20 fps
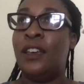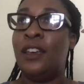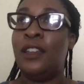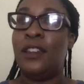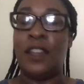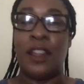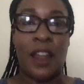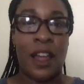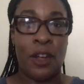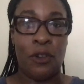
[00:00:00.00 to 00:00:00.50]

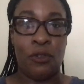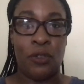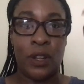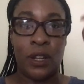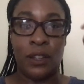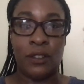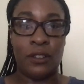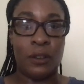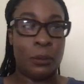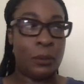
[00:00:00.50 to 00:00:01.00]
that like
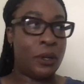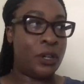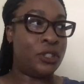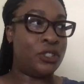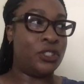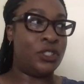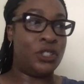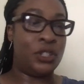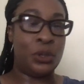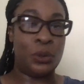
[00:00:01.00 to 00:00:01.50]
really
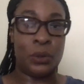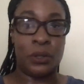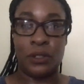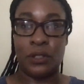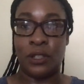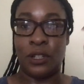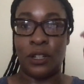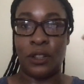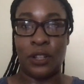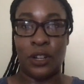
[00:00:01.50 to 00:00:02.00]
submerges you into
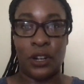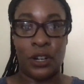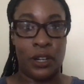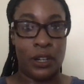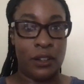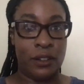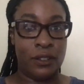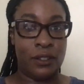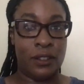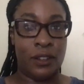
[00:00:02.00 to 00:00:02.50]
the
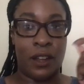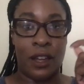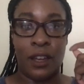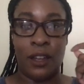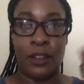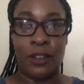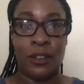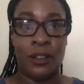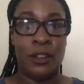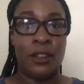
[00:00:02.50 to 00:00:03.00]
30s, and
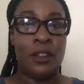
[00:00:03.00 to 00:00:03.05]
like